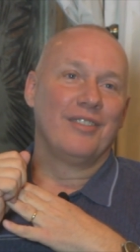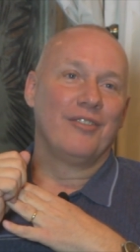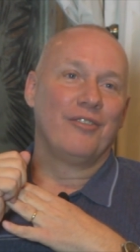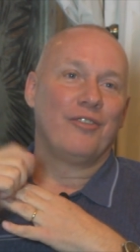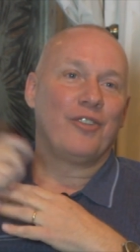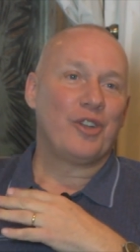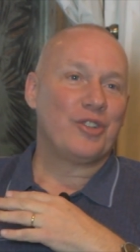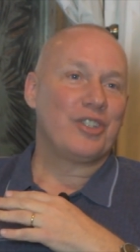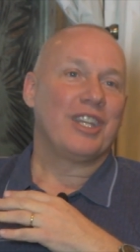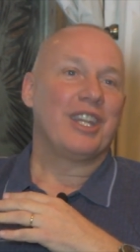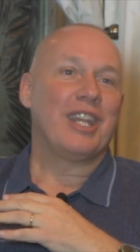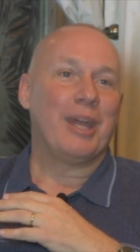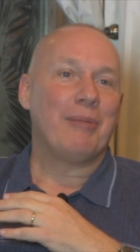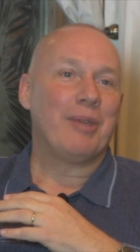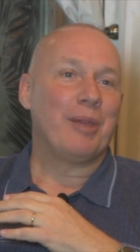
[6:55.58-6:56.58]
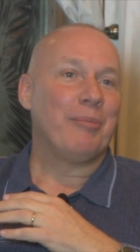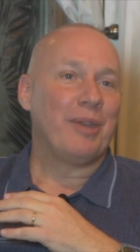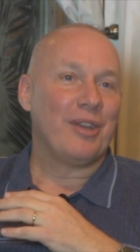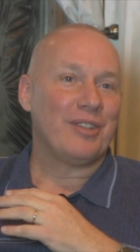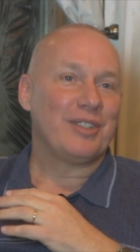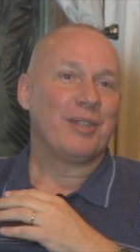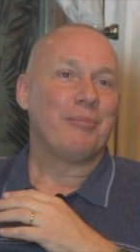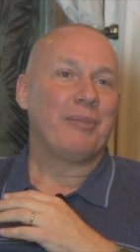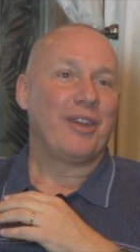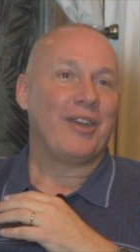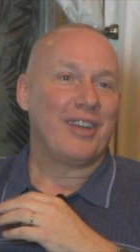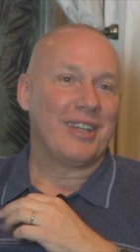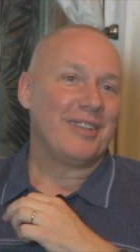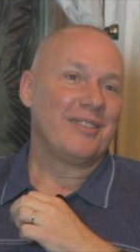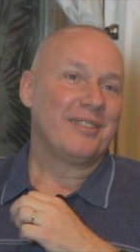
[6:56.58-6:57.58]
first to them, he appears to
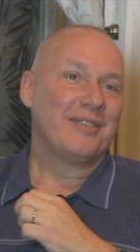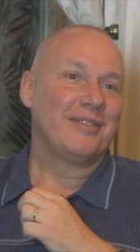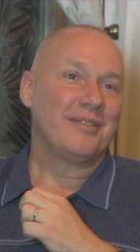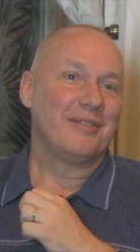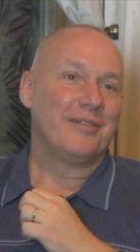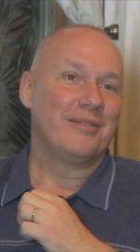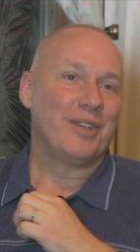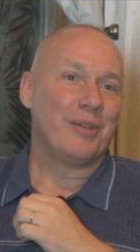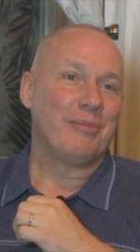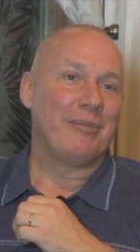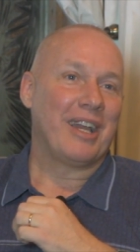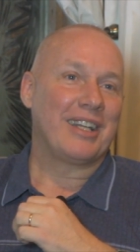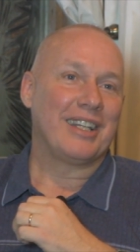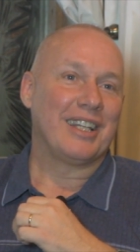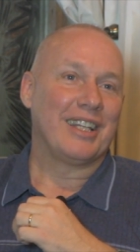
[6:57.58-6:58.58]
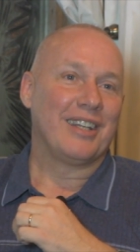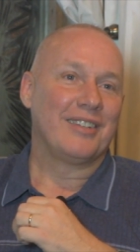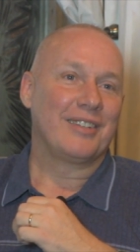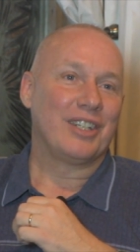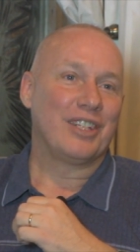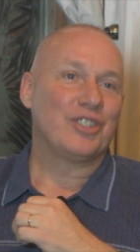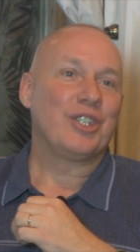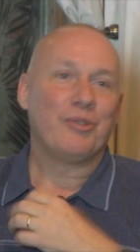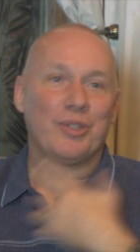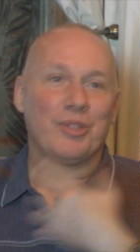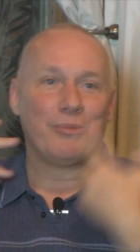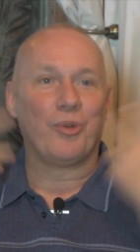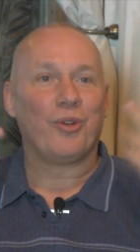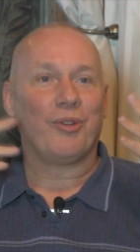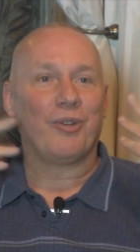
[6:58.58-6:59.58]
Mary, Mary Magdalene, because she
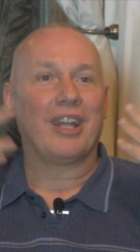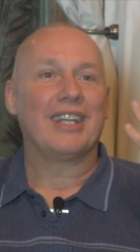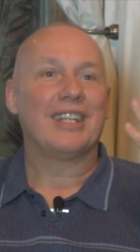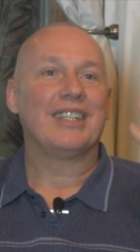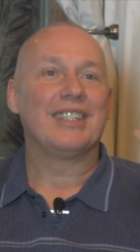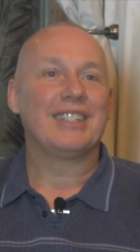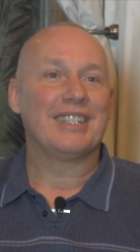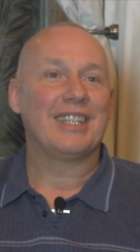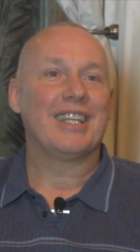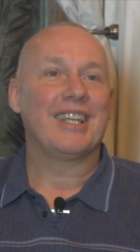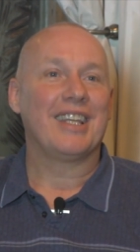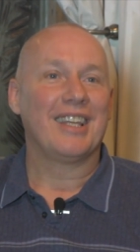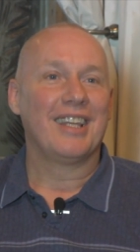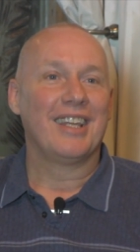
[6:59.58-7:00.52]
was more ready to see